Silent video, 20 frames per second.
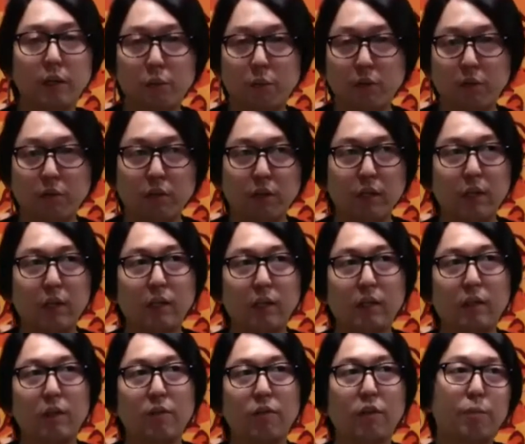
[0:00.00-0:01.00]
was
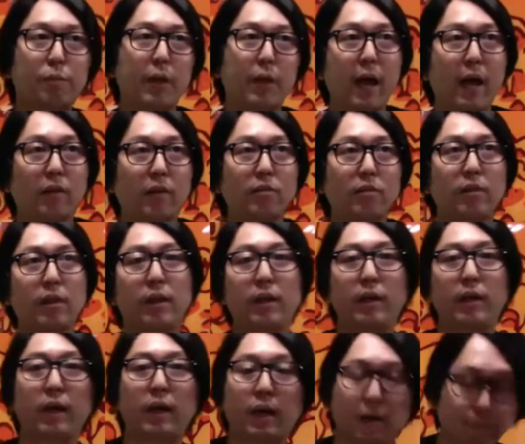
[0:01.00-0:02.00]
developed as
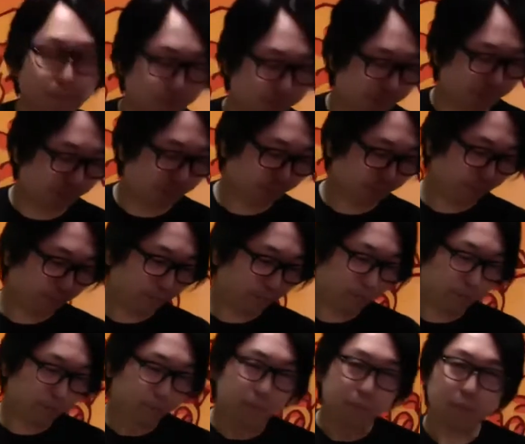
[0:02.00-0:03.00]
a
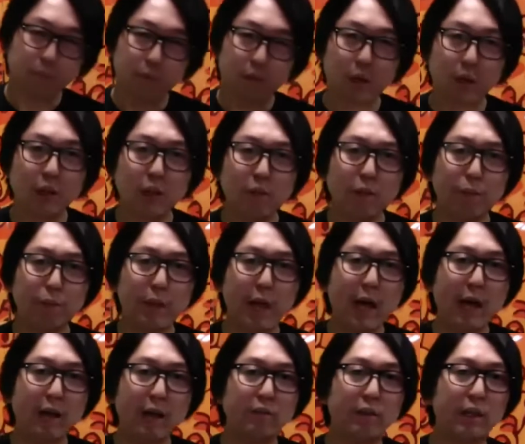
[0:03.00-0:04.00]

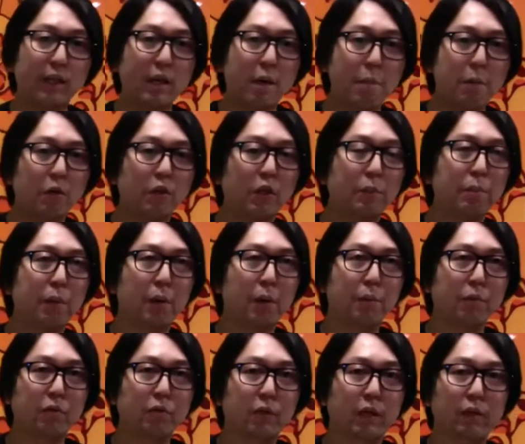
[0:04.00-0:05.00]

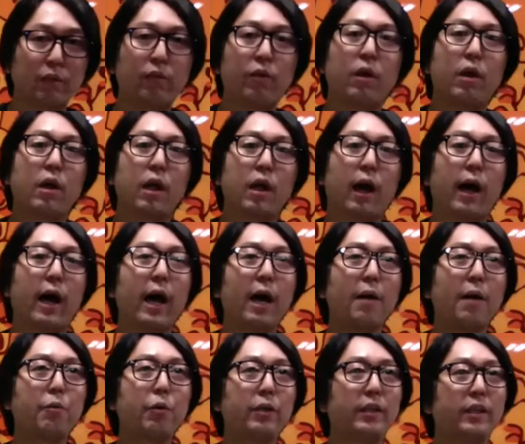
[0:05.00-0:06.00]
multi-purpose knife, a
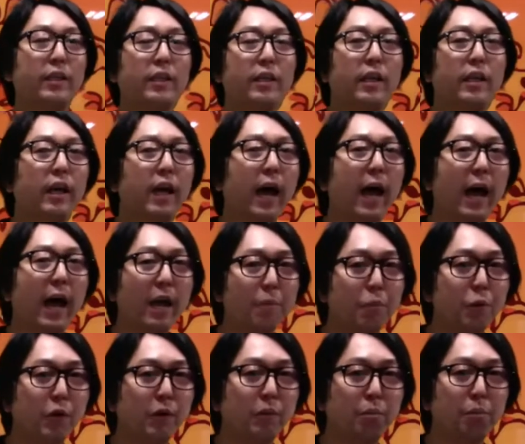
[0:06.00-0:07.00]

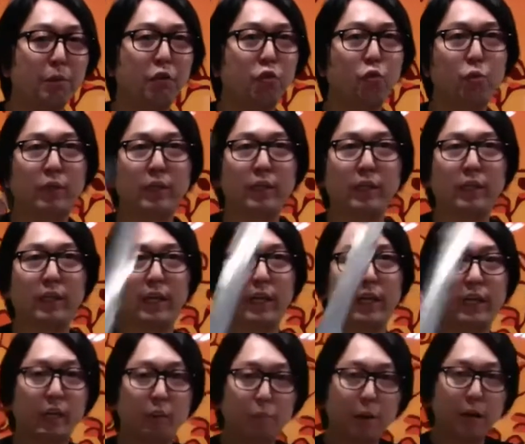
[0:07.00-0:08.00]
hybrid between the
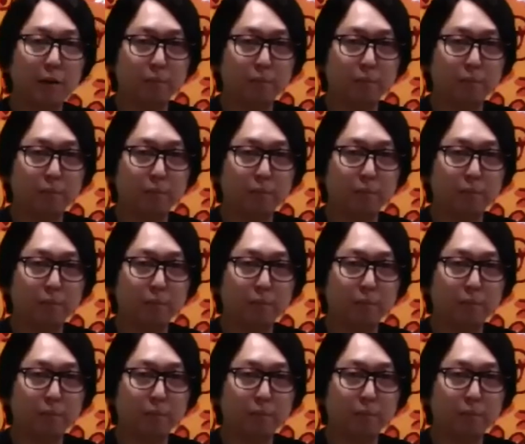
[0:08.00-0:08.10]
yanagiba,